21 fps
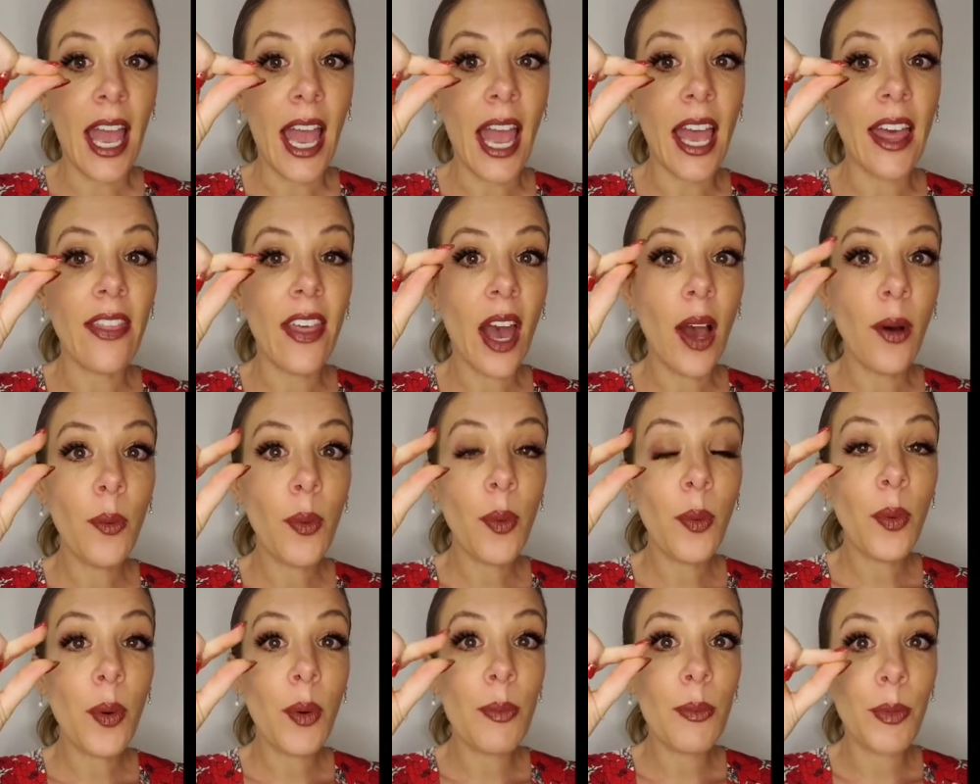and that will
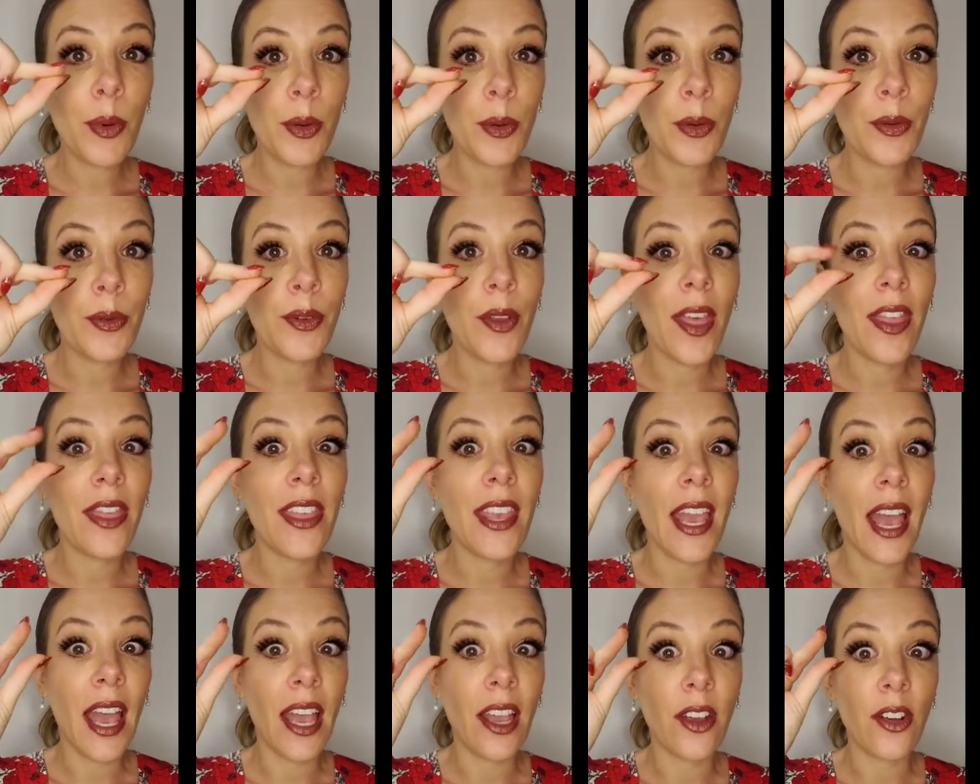remove
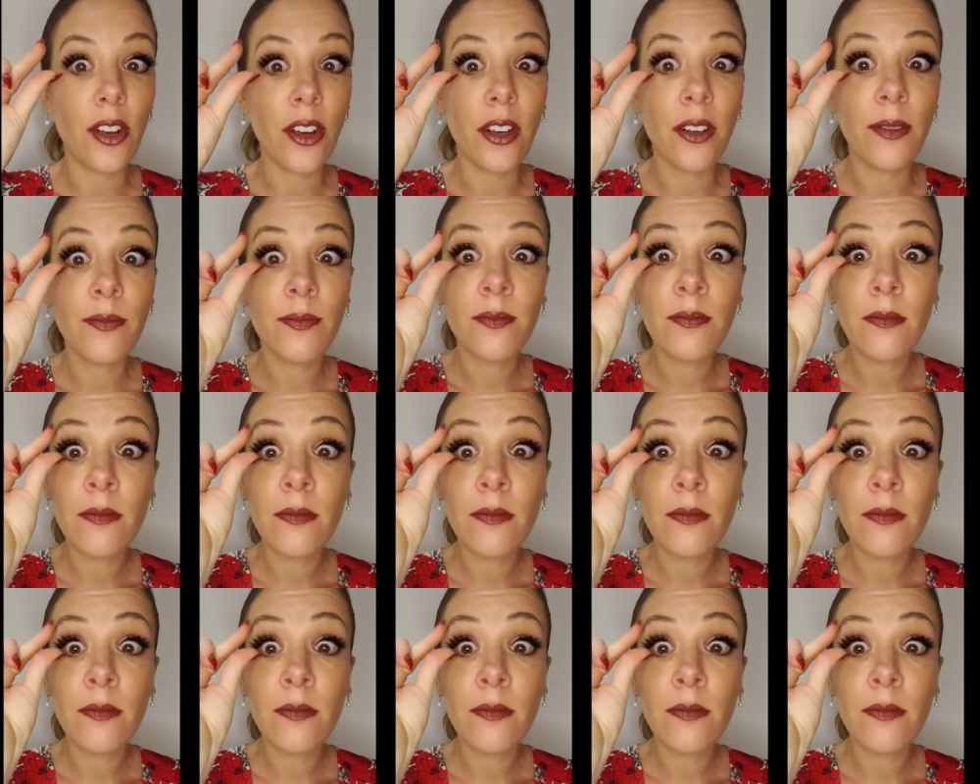the anchor.